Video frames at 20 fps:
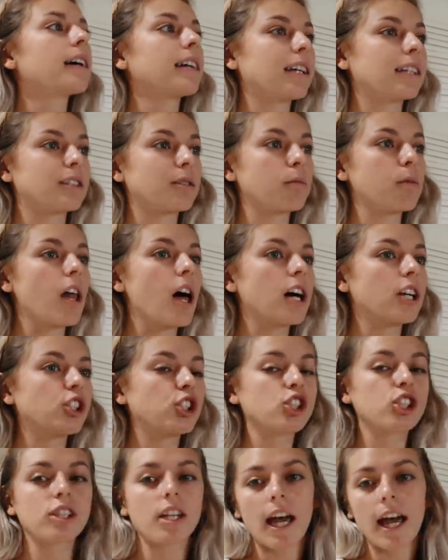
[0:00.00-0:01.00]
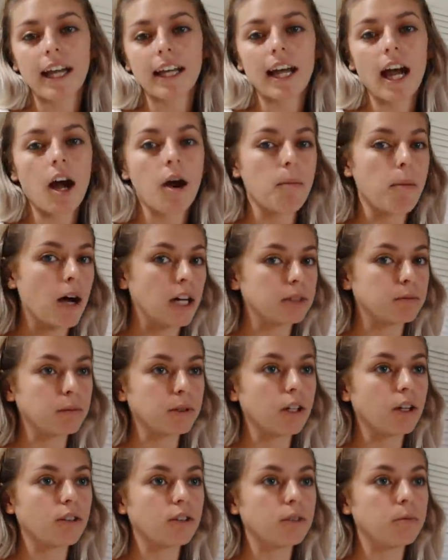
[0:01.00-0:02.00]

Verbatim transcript: get some lunch, hang out, possibly go